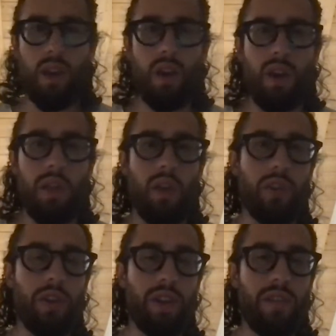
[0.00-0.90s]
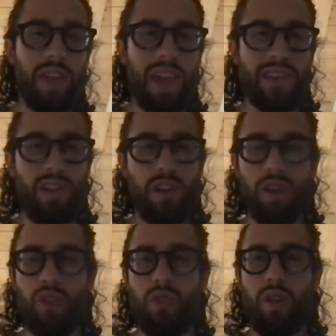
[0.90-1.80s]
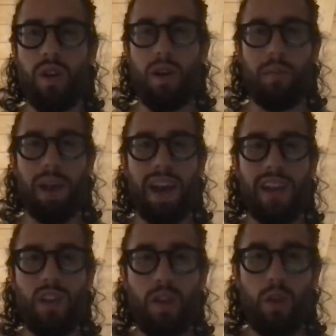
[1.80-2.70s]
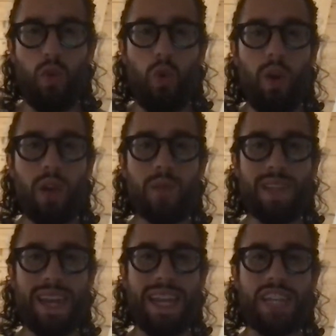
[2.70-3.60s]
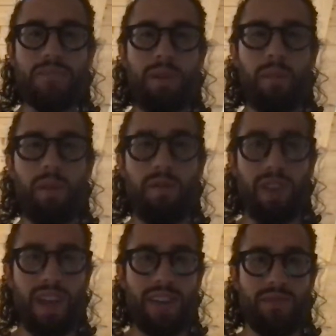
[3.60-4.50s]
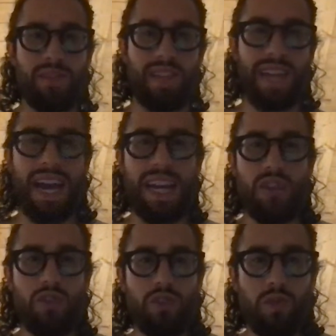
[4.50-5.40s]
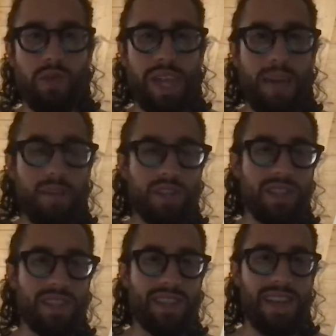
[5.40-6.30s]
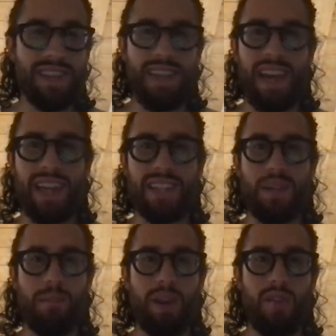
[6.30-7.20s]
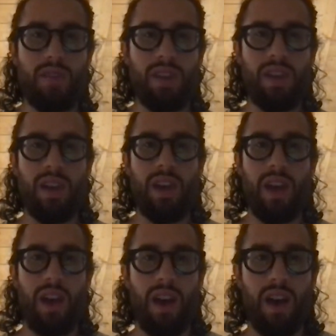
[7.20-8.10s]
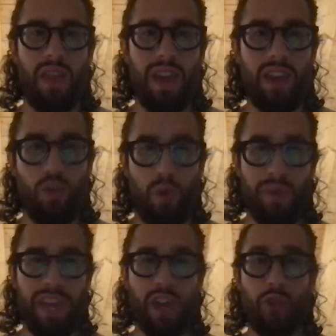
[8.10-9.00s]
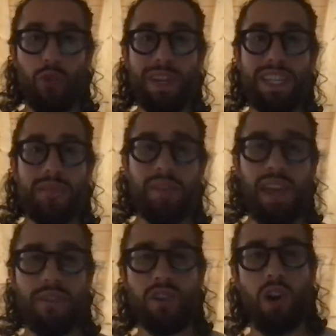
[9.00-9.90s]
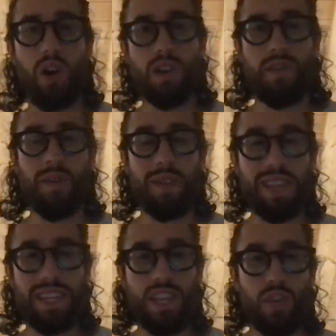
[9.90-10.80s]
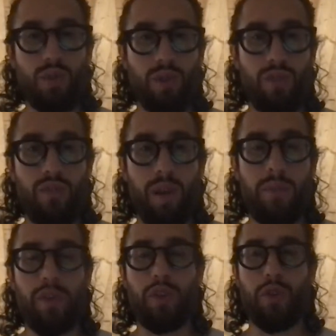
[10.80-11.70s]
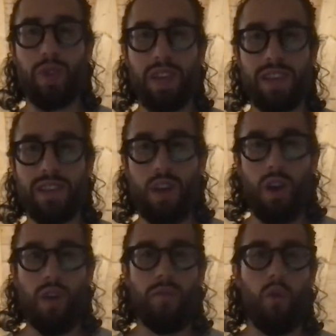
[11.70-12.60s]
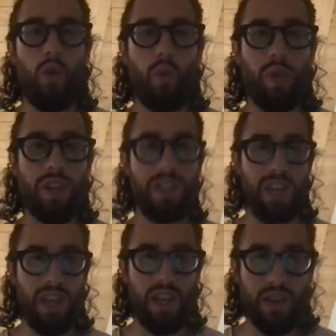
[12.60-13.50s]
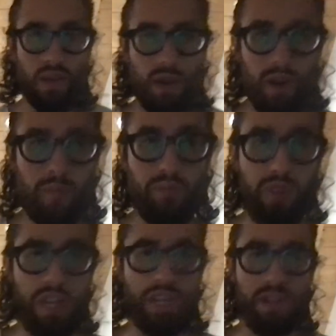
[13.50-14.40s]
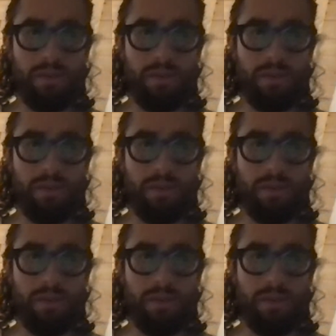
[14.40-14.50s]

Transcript: The alternative case argued by Lloyd was that each member of the class was entitled to damages assessed as an amount that, quote, they could reasonably have charged for releasing Google from the duties for which it breached.